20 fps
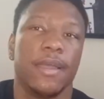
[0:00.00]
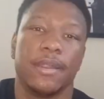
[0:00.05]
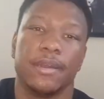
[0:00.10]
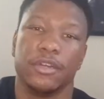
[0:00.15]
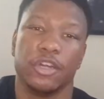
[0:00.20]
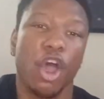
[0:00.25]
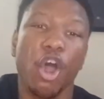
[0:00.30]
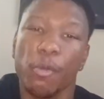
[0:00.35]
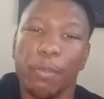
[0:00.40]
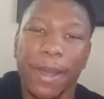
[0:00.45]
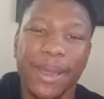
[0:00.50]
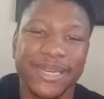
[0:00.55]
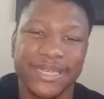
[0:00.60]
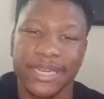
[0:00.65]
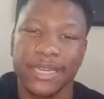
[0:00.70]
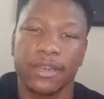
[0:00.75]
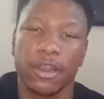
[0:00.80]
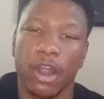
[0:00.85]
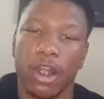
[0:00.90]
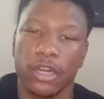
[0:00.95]
Nobody
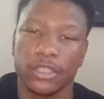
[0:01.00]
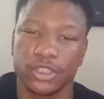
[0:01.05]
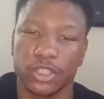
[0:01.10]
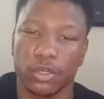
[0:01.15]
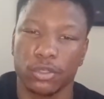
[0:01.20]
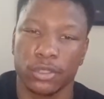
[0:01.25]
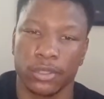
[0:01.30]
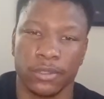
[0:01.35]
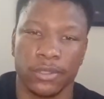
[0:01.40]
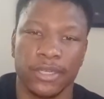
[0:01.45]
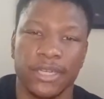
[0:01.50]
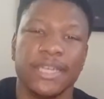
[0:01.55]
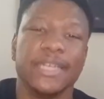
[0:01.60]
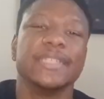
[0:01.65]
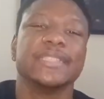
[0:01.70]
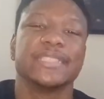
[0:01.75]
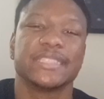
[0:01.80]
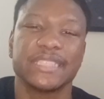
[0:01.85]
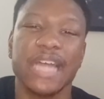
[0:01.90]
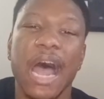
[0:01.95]
can guard Joker.
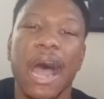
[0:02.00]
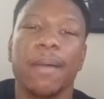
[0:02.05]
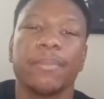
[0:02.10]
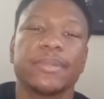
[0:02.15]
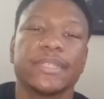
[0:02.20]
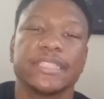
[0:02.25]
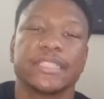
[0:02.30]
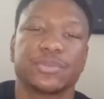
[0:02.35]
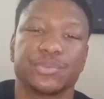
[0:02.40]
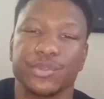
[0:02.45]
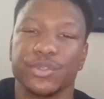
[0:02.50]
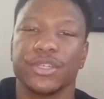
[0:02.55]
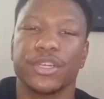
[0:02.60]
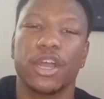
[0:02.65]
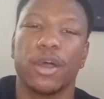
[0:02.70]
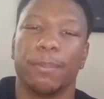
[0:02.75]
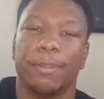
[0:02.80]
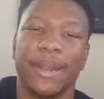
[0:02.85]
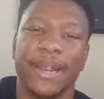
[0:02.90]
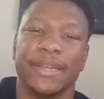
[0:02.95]
Stop this Rudy
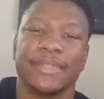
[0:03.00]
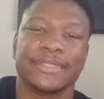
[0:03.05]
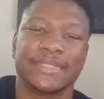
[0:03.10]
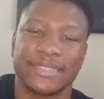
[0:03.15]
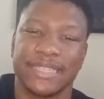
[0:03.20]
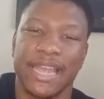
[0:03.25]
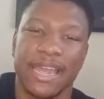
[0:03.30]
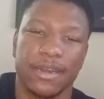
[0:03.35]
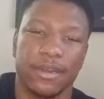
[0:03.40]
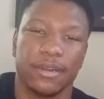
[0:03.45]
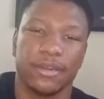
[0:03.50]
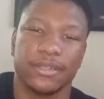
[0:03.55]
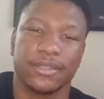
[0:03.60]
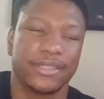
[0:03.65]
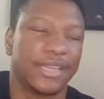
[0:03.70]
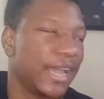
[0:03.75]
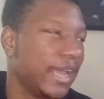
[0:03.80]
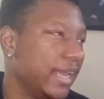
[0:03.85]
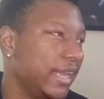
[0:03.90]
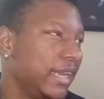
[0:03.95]
Gobert slander
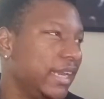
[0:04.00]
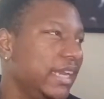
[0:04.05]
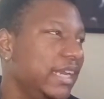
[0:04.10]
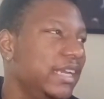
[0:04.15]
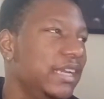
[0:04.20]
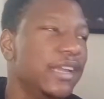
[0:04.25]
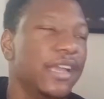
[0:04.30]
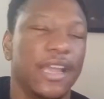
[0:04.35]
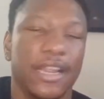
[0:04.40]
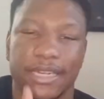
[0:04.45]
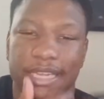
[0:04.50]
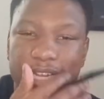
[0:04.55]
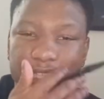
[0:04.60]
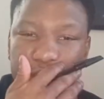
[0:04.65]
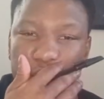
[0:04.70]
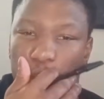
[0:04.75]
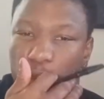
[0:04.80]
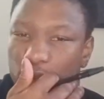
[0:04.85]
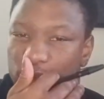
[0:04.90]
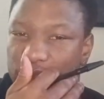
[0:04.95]
that
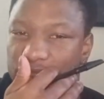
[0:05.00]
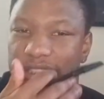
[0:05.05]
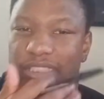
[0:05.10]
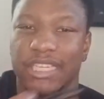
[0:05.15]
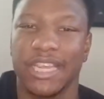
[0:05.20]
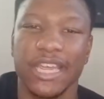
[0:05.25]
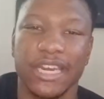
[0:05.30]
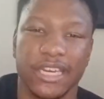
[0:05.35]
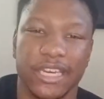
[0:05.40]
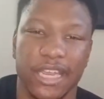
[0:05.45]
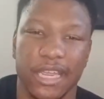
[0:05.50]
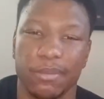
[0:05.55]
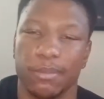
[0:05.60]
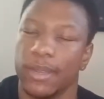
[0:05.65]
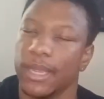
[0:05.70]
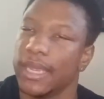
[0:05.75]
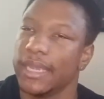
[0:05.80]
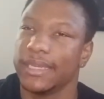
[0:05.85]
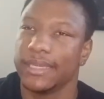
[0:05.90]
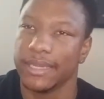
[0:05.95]
Joker's just killing him.
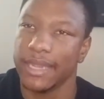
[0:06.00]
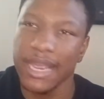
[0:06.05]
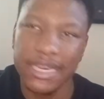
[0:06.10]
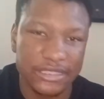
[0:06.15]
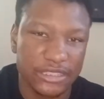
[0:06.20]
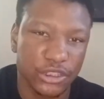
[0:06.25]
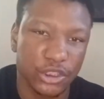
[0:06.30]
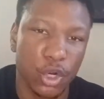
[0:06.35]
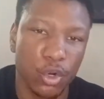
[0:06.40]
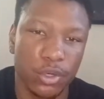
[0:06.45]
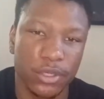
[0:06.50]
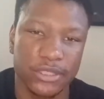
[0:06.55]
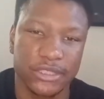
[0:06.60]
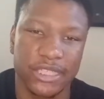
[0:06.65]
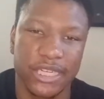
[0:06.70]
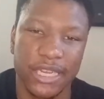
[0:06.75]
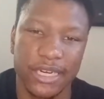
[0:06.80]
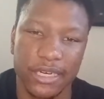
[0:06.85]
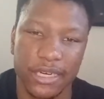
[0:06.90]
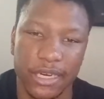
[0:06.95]
Yes, Joker's
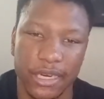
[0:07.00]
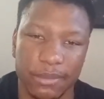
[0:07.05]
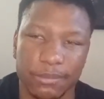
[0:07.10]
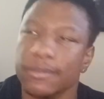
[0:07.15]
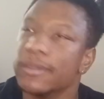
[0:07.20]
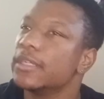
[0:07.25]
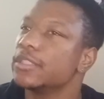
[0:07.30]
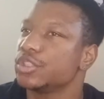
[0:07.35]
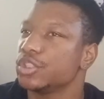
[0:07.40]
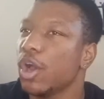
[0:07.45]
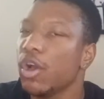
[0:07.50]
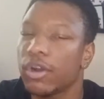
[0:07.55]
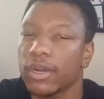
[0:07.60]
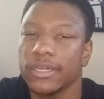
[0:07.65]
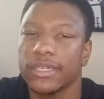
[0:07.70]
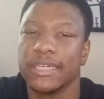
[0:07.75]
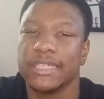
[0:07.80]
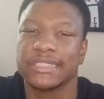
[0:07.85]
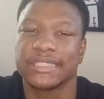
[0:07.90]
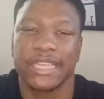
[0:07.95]
killing him. Joker
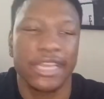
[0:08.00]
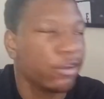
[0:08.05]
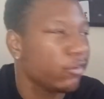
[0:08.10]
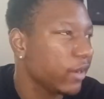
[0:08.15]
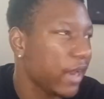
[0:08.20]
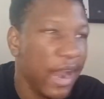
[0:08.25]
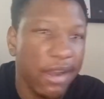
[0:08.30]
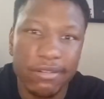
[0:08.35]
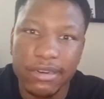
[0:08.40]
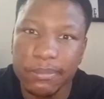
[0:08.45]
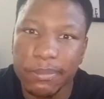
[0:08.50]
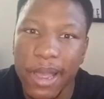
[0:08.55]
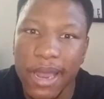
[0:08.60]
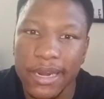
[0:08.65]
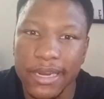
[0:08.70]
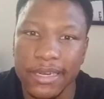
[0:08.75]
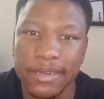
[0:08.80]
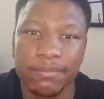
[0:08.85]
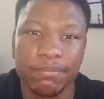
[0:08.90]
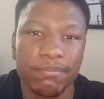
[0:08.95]
has killed
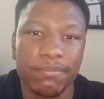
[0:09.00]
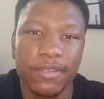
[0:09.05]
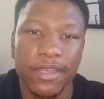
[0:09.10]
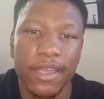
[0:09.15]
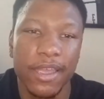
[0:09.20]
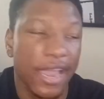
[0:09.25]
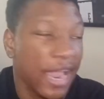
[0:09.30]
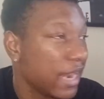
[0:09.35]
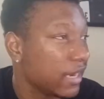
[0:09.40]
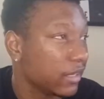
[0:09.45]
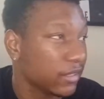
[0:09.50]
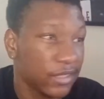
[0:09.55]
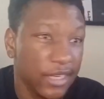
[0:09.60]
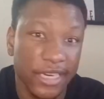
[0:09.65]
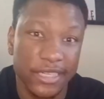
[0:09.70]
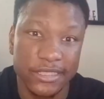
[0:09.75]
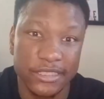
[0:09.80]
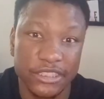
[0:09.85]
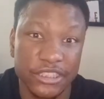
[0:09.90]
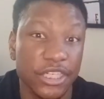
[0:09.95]
everybody in the
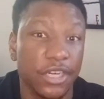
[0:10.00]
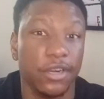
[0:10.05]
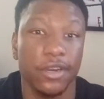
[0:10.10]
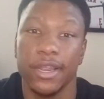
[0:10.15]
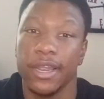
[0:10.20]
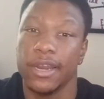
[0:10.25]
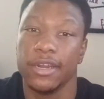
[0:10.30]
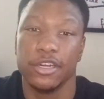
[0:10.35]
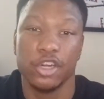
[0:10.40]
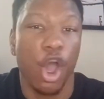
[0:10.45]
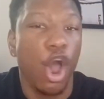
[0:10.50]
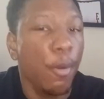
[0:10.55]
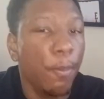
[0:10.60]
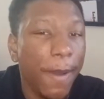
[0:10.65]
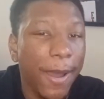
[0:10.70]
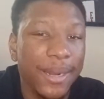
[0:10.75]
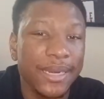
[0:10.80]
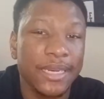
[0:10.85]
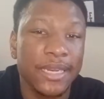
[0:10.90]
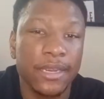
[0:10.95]
league this year.
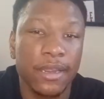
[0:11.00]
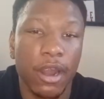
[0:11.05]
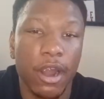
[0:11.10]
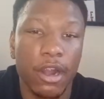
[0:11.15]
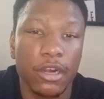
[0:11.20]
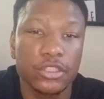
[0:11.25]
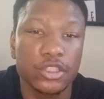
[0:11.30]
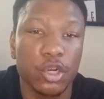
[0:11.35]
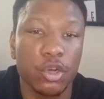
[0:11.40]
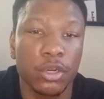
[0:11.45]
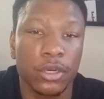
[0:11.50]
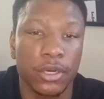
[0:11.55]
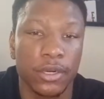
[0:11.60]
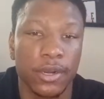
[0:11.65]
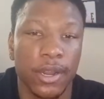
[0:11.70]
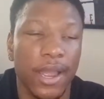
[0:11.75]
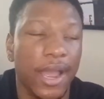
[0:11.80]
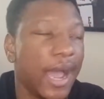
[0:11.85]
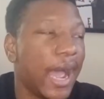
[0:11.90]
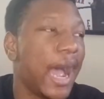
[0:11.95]
Nobody can guard Joker.
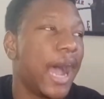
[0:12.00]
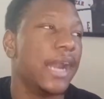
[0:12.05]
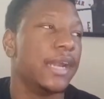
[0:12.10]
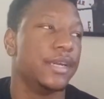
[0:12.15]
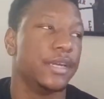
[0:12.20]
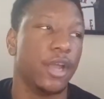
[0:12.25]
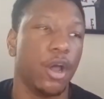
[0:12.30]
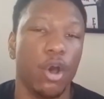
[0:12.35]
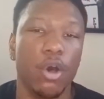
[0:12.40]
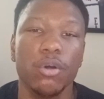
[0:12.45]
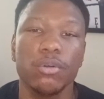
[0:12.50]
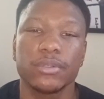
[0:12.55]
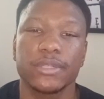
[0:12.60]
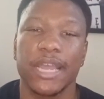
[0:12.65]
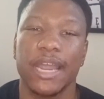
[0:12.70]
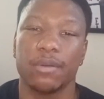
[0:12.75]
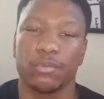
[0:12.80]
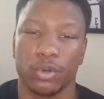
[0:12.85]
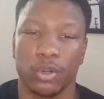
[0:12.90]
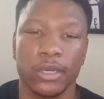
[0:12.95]
I know
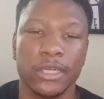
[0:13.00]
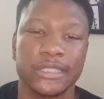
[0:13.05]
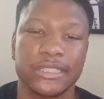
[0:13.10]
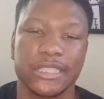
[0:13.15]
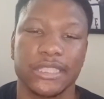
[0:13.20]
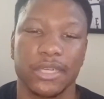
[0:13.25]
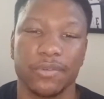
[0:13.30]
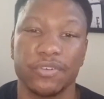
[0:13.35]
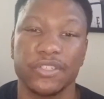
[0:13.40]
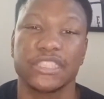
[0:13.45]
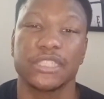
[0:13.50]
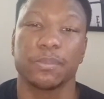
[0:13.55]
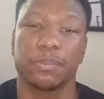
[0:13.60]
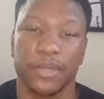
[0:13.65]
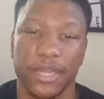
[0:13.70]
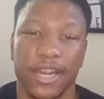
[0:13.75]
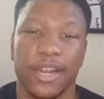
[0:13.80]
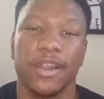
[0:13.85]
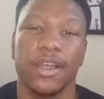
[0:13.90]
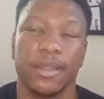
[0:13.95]
that Rudy's the Defensive
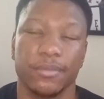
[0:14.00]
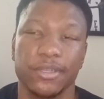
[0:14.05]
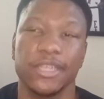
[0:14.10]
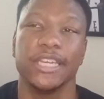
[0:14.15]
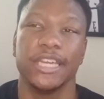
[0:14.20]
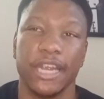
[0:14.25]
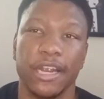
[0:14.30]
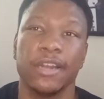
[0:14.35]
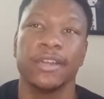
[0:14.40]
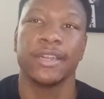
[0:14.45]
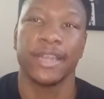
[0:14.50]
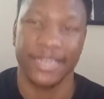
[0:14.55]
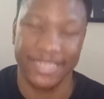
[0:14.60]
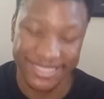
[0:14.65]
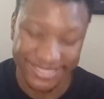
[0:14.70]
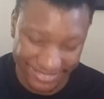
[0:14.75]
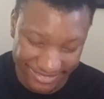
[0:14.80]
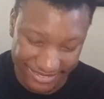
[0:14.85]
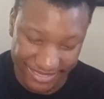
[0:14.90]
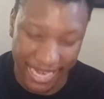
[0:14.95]
Player of the Year, that he
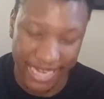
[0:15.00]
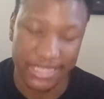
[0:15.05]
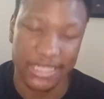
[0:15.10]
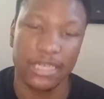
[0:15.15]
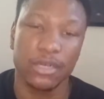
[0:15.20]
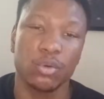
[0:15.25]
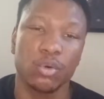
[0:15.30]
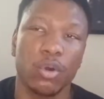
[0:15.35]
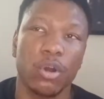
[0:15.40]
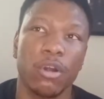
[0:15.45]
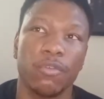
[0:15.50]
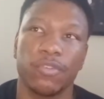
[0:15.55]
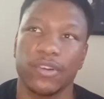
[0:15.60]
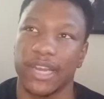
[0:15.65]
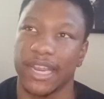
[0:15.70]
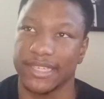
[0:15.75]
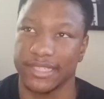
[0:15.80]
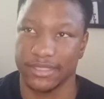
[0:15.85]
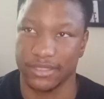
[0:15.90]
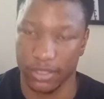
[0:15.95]
just got that award for
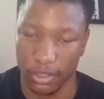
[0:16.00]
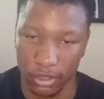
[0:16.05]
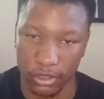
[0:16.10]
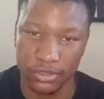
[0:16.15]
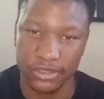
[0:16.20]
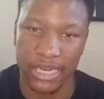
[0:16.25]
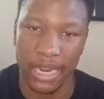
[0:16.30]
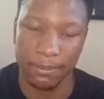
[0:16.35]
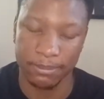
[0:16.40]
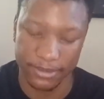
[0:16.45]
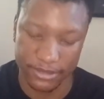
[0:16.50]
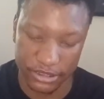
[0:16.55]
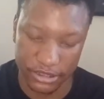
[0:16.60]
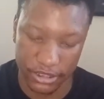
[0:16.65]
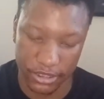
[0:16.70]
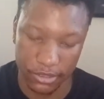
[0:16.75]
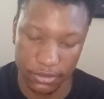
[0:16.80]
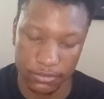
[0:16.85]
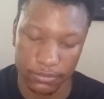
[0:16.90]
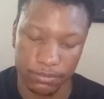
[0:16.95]
like the third time this
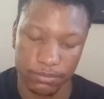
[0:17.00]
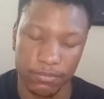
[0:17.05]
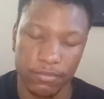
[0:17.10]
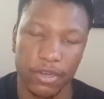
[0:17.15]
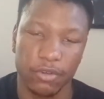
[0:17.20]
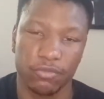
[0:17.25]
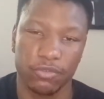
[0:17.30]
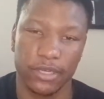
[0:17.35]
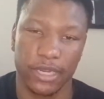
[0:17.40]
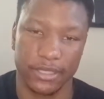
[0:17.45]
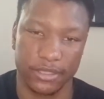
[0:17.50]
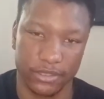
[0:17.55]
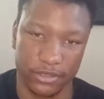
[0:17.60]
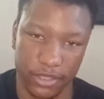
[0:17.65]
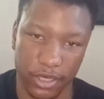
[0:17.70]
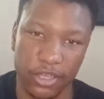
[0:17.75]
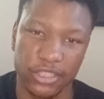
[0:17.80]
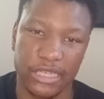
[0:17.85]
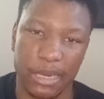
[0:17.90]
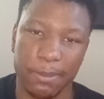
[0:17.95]
year. For like the
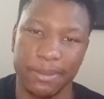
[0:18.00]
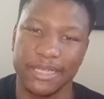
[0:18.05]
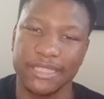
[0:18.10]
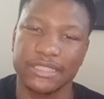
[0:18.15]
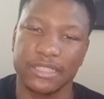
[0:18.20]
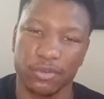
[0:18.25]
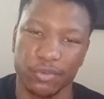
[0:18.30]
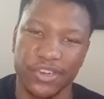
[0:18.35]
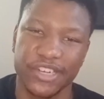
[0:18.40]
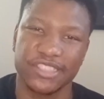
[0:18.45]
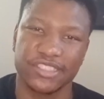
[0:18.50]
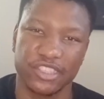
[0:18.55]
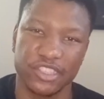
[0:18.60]
third time in his career,